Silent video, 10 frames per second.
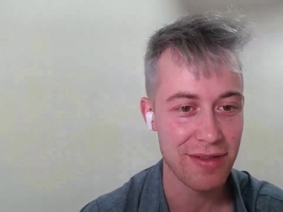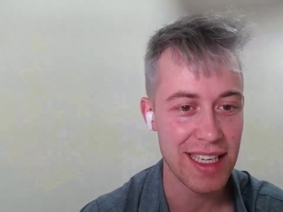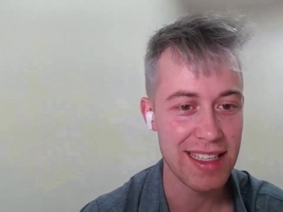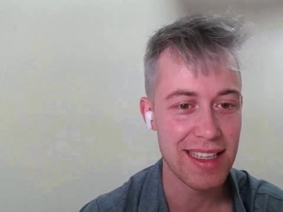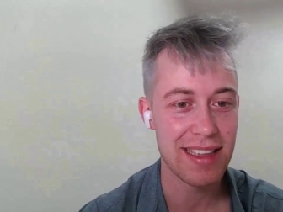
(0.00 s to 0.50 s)

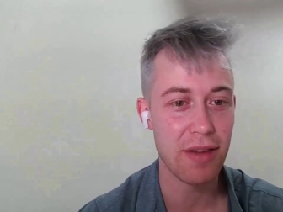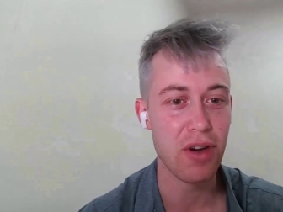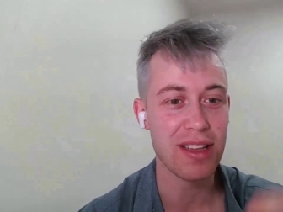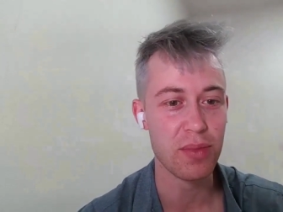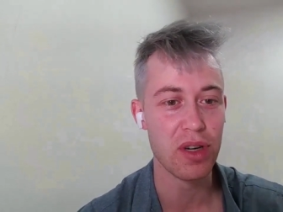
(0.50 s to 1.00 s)
right? They
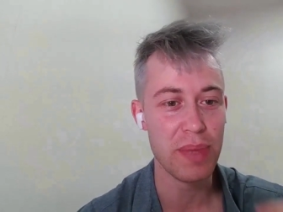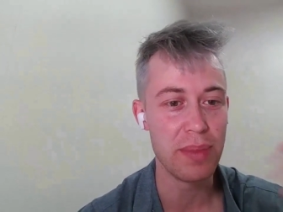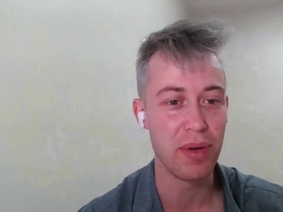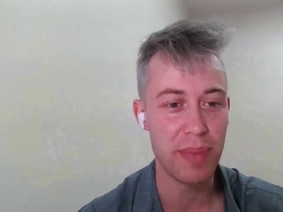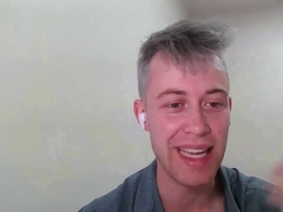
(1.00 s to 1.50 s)
want more
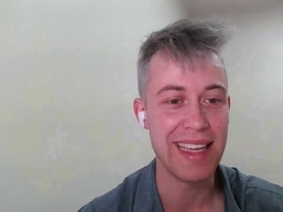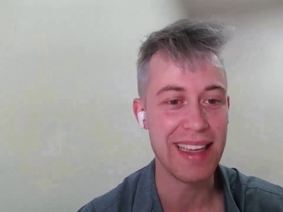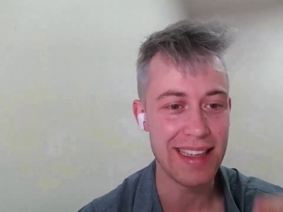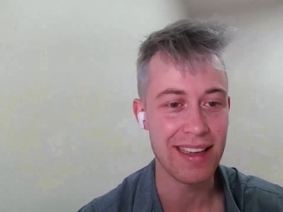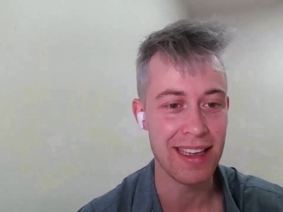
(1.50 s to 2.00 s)
people
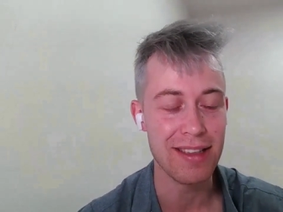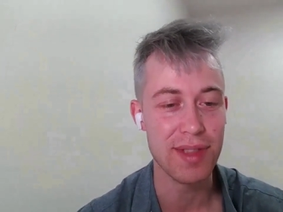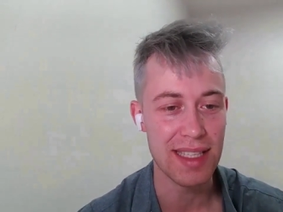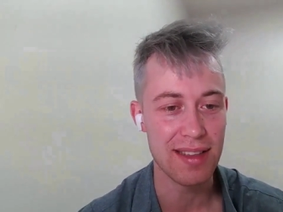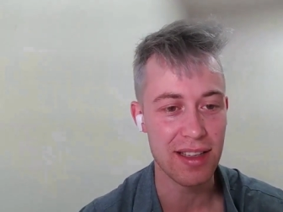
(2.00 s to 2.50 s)
paying and
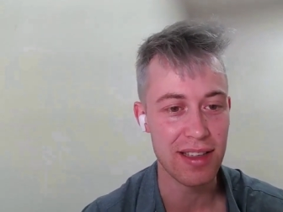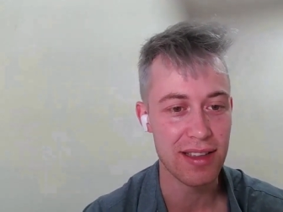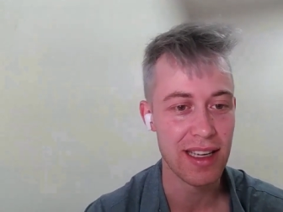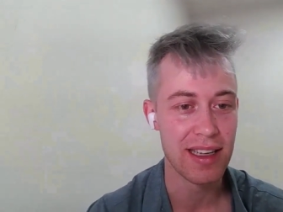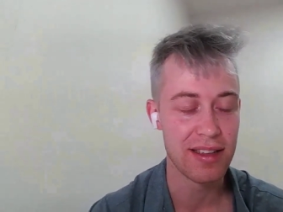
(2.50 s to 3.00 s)
using
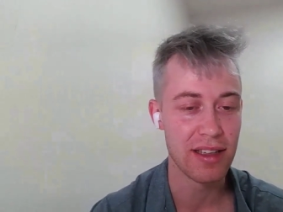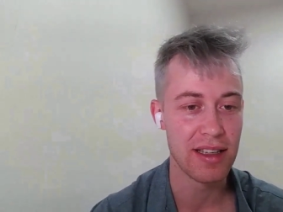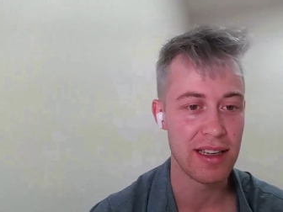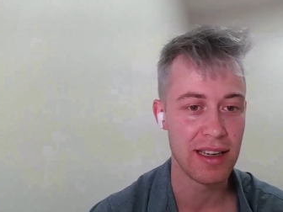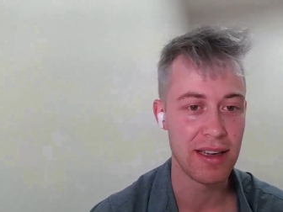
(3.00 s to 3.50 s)
their
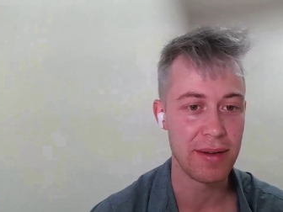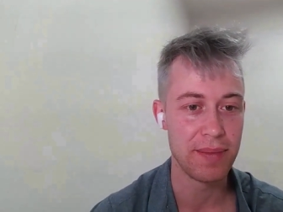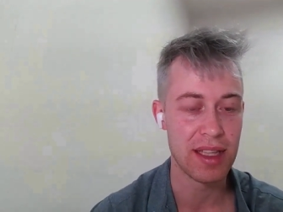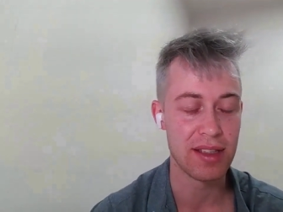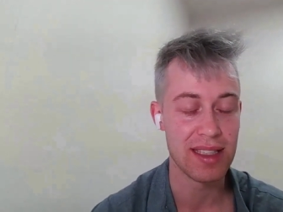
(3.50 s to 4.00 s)

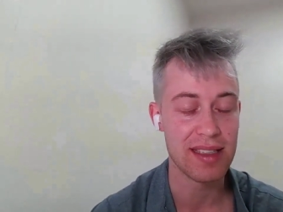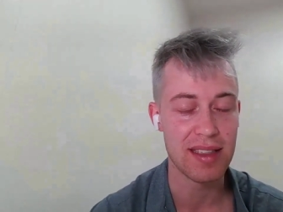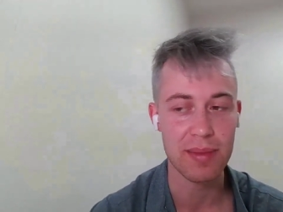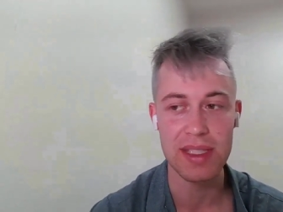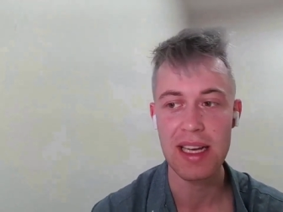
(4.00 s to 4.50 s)

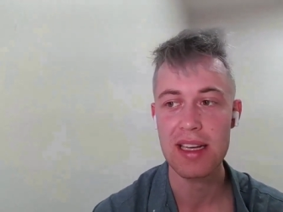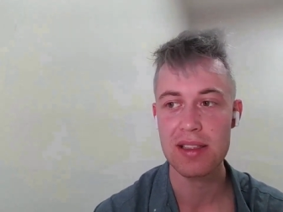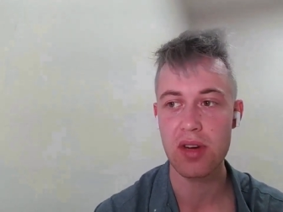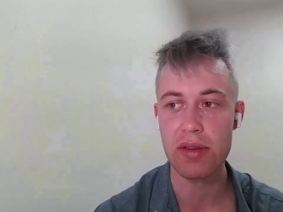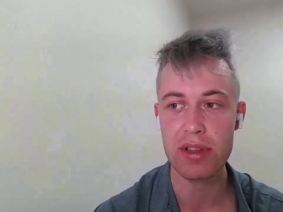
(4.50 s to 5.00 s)
systems.
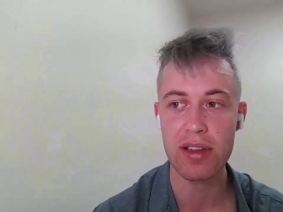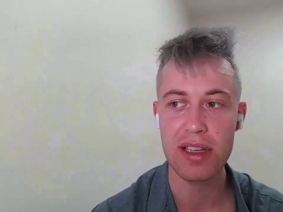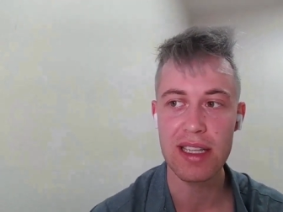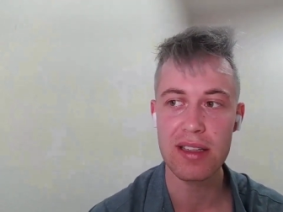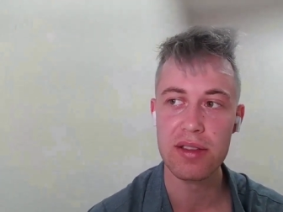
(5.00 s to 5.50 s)
So I would
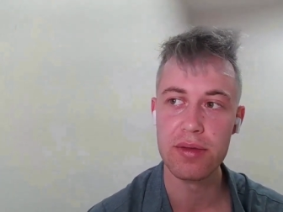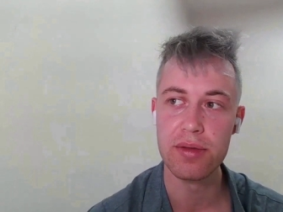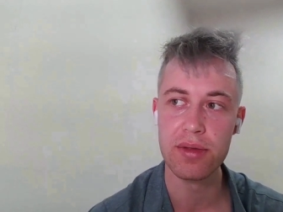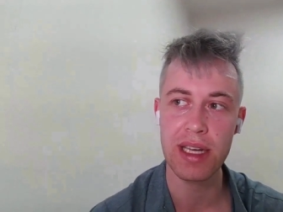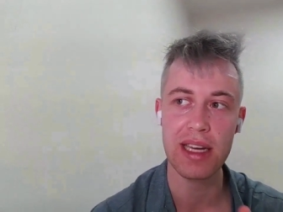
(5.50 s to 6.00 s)
look
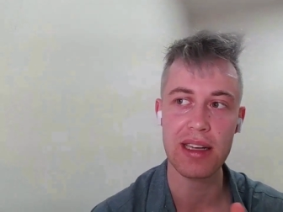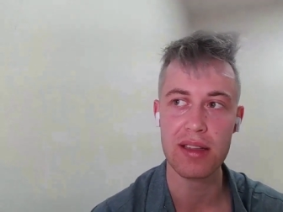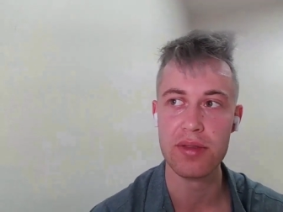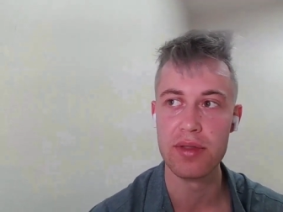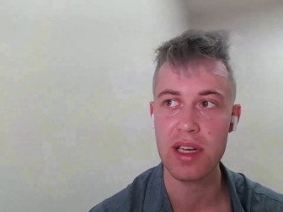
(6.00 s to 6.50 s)
into getting
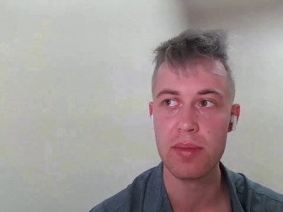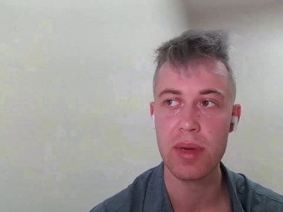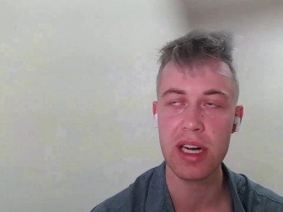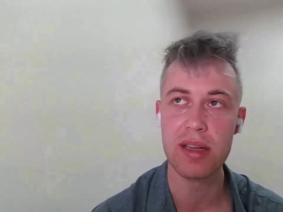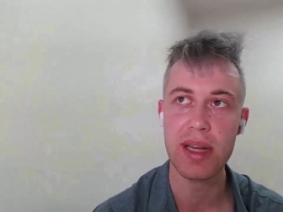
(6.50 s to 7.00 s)
into their
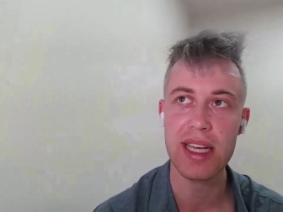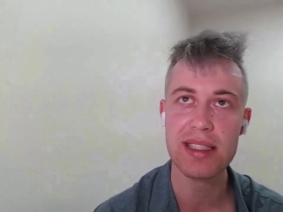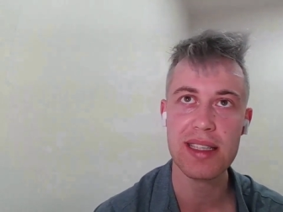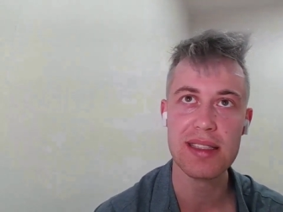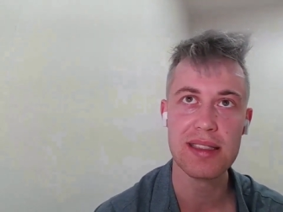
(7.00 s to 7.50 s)

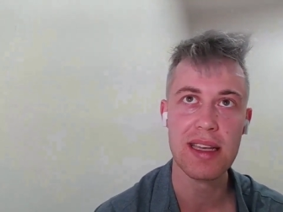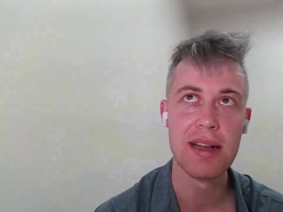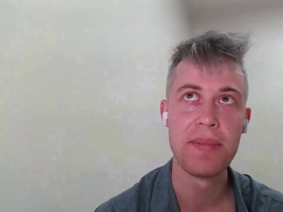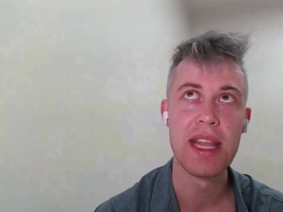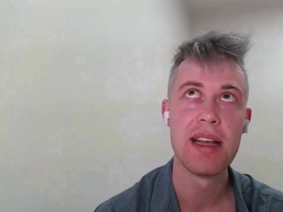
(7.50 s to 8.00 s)
marketplaces.
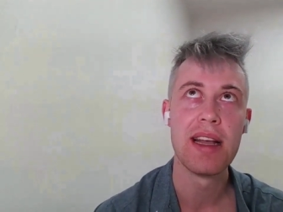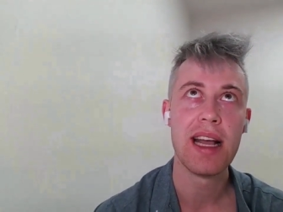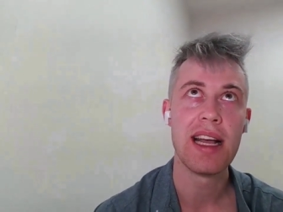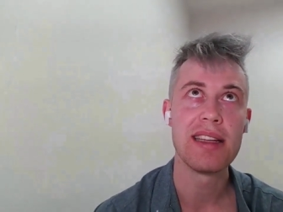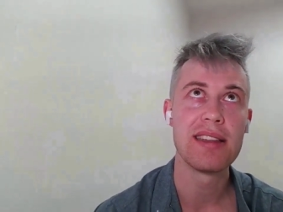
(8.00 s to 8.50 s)

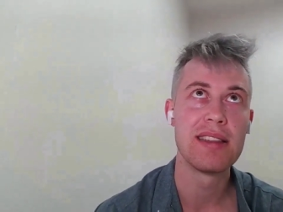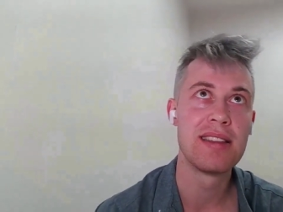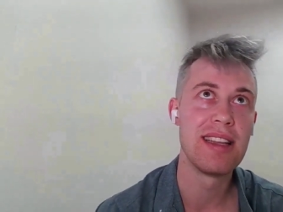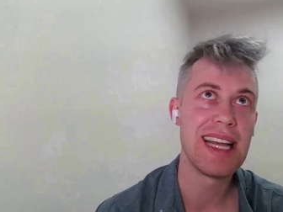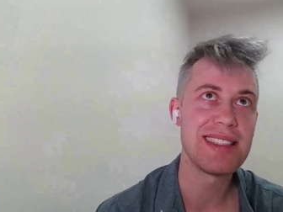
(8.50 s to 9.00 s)
And
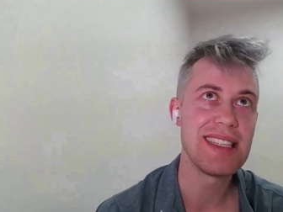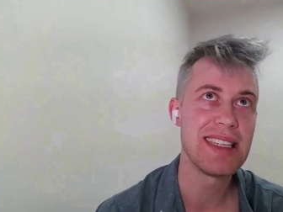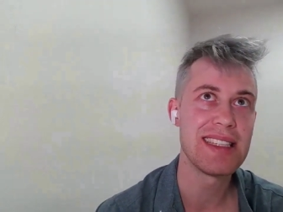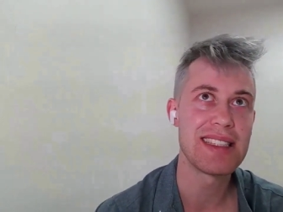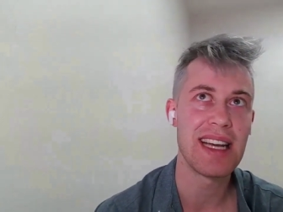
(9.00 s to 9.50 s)
the last
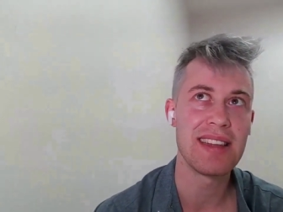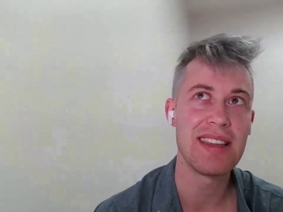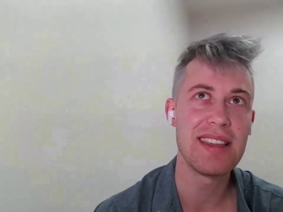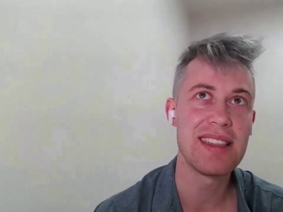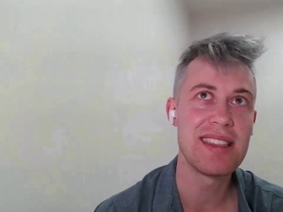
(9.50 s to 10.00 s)
thing is, I
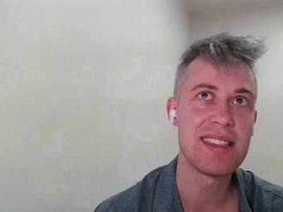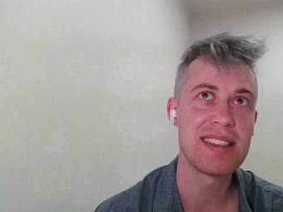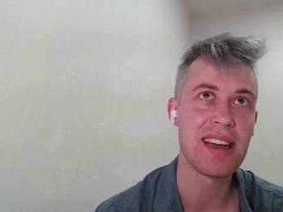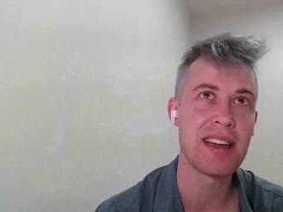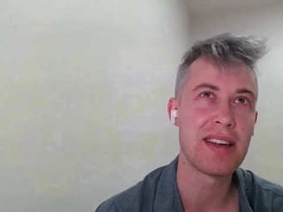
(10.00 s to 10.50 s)
think this
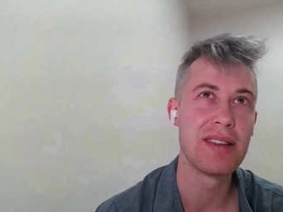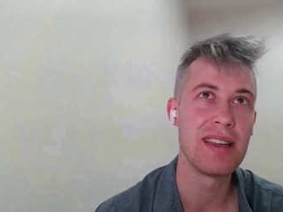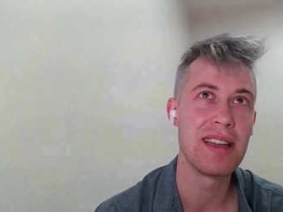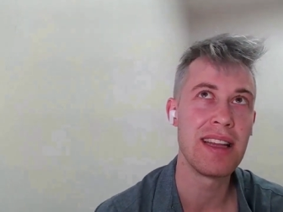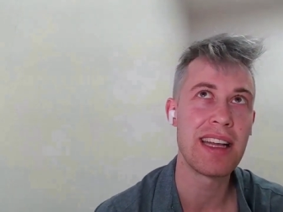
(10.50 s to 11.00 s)
is
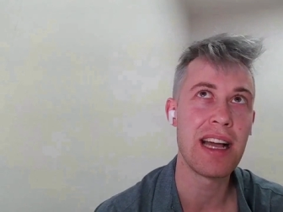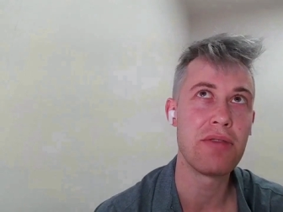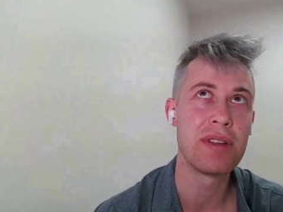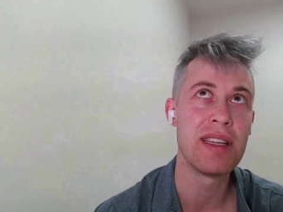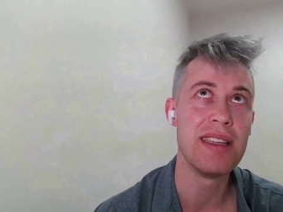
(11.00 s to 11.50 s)
the
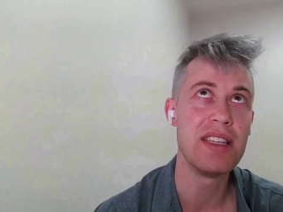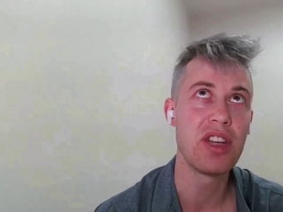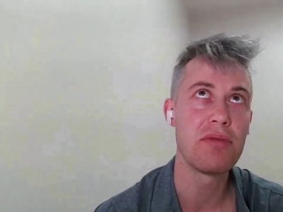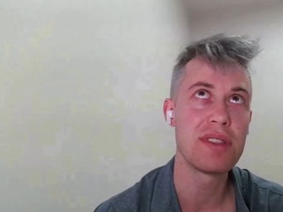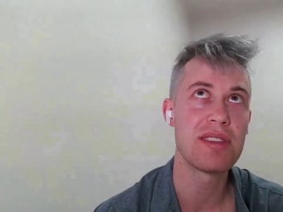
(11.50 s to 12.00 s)
niche
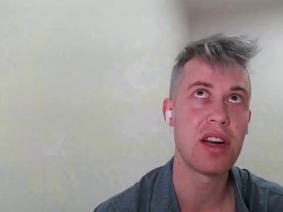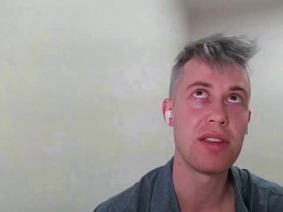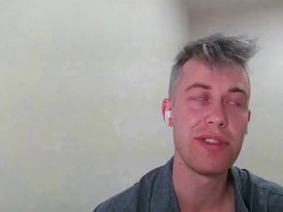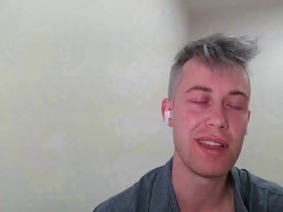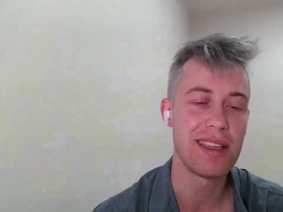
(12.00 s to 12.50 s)
I would
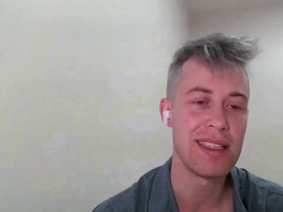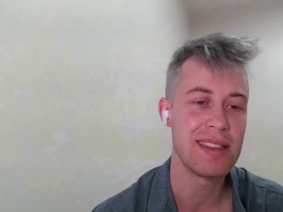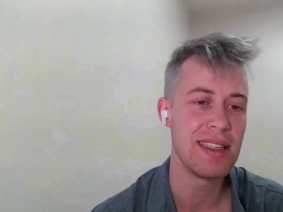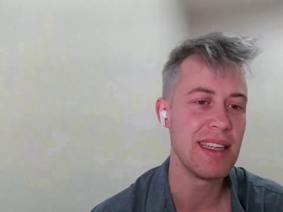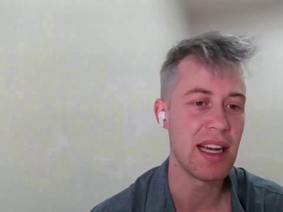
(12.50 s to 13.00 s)
start with
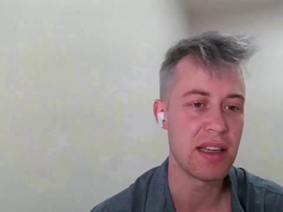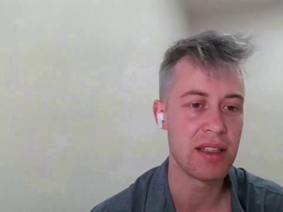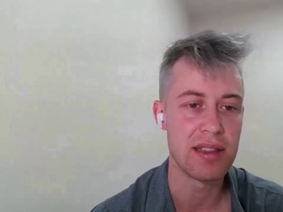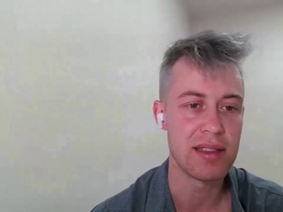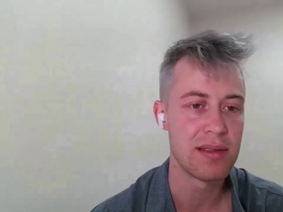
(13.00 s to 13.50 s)
is indie
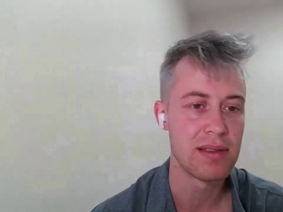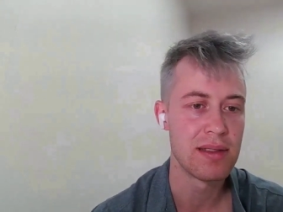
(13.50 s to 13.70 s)
hackers.